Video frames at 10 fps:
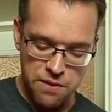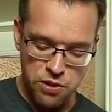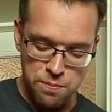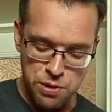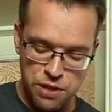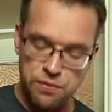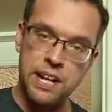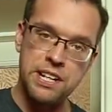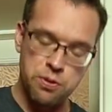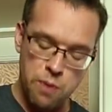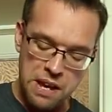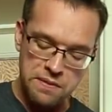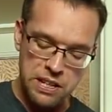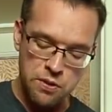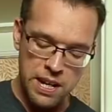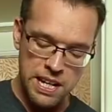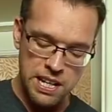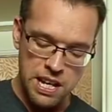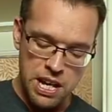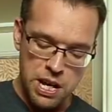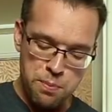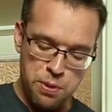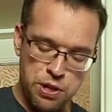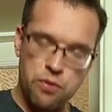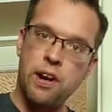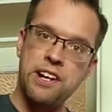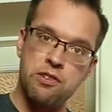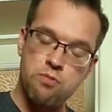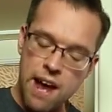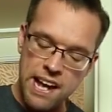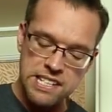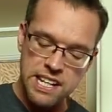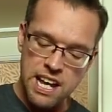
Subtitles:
We've got Bucephalandra wavy green, Bucephalandra red,